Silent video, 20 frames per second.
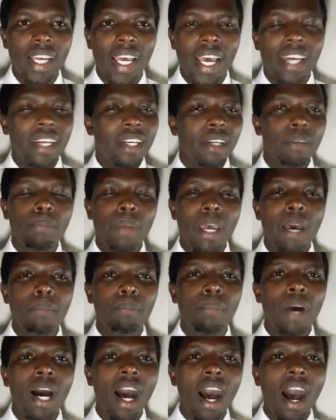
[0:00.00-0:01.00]
And
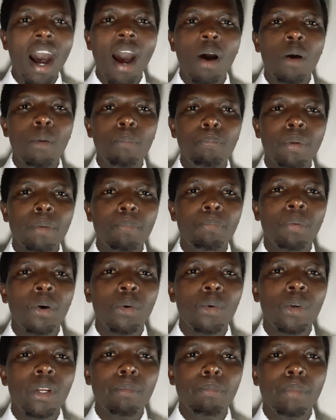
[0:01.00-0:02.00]
remember how people
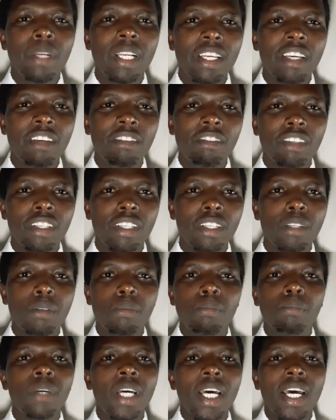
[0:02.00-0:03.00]
will believe in
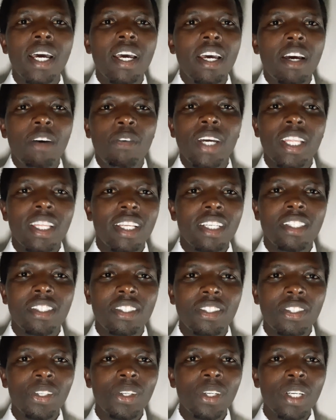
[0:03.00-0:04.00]
him when they
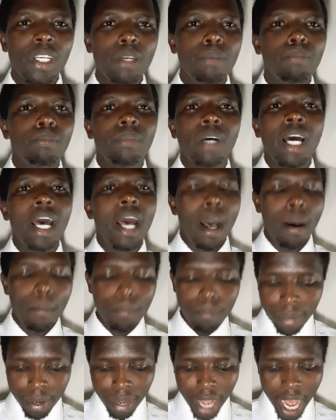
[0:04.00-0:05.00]
saw him, a
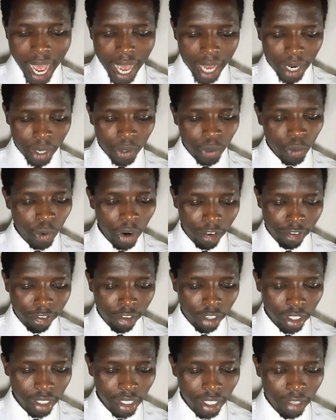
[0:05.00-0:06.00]
man who was
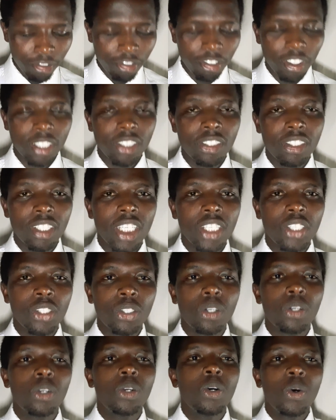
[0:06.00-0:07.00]
in
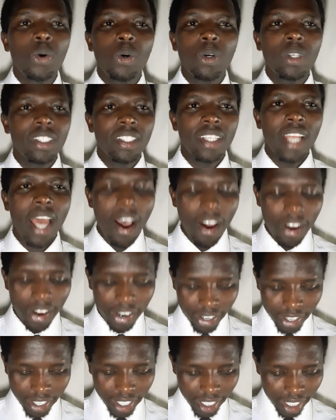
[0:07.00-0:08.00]
frustration, who is now
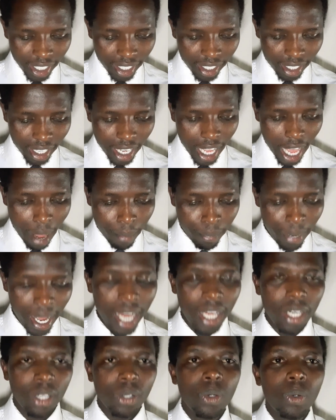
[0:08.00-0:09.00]
healed, a
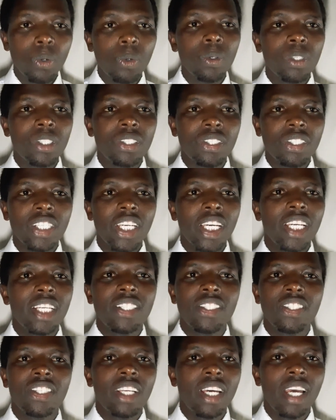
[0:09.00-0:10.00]
man who is
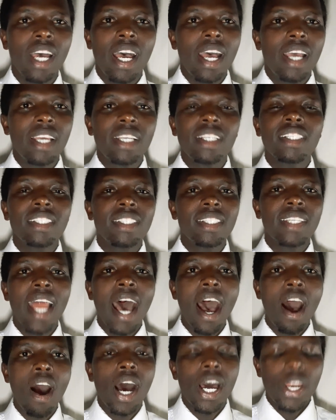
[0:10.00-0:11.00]
changed. He is
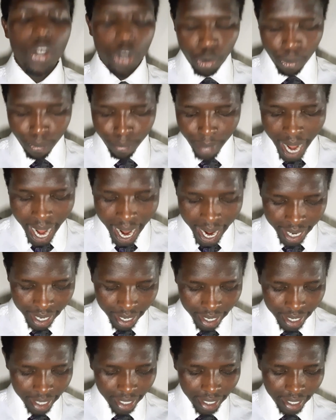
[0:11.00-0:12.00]
now a new
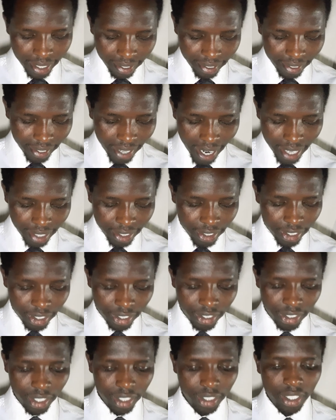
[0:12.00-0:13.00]
man in Christ
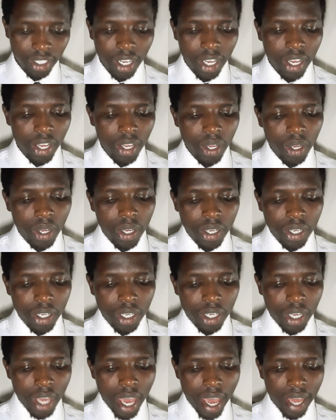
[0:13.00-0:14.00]
Jesus.
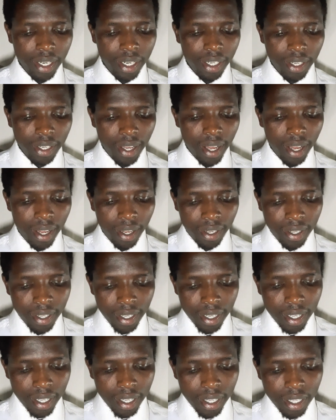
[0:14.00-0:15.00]
And
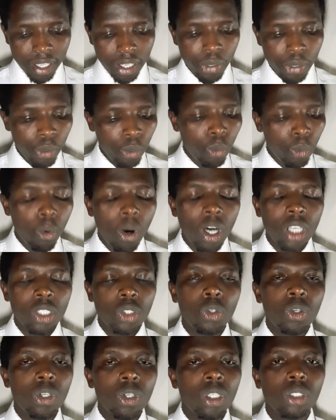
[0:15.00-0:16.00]
he was
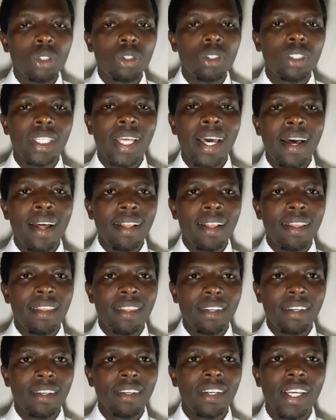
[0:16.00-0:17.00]
going to tell
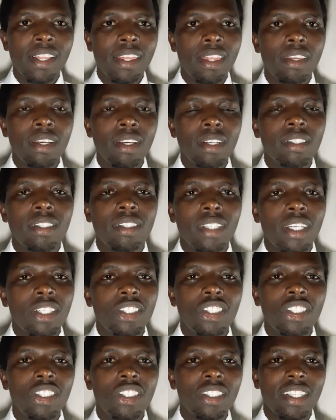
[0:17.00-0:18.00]
the great things that
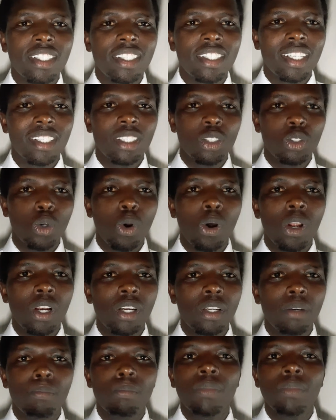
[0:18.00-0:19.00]
Jesus had told
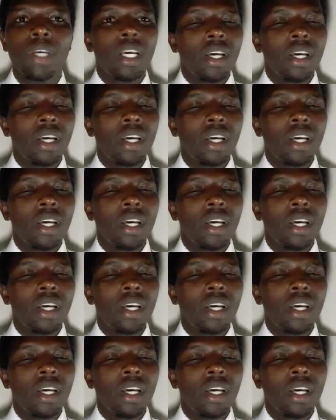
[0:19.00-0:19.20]
him.